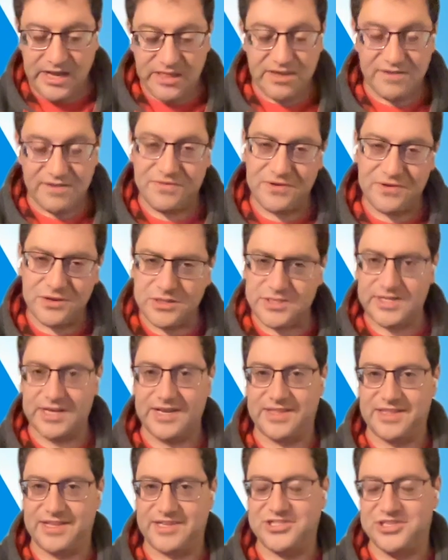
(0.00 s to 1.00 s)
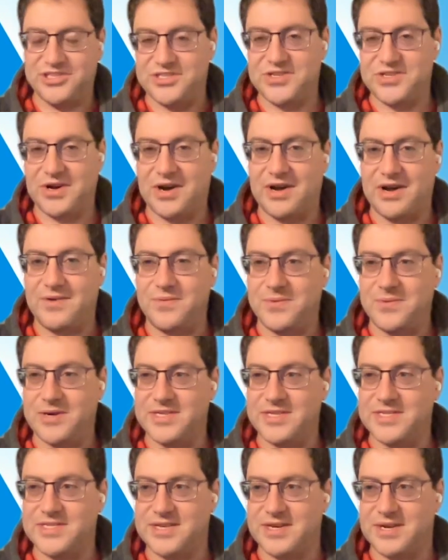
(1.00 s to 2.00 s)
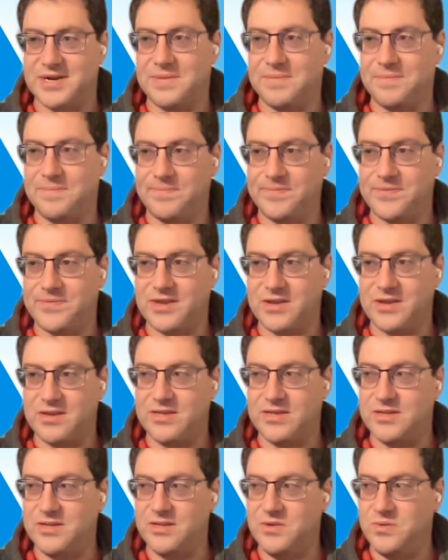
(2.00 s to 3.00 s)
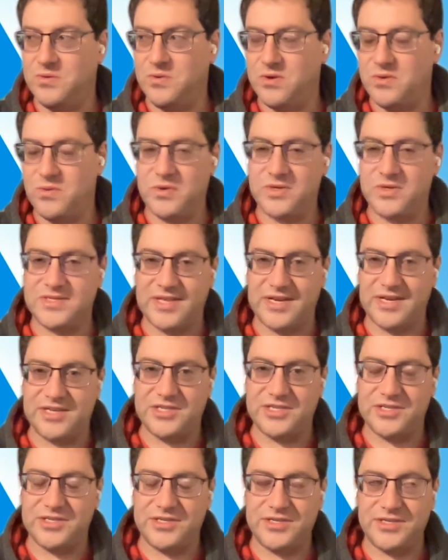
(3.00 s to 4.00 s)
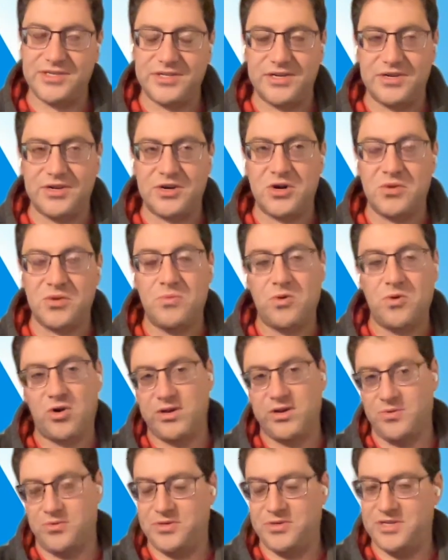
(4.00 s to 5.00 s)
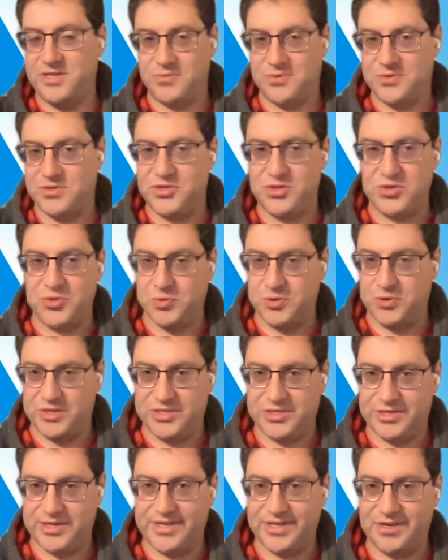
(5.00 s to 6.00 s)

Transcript: the first thing that she saw was um, was that her morning routine was too rigid.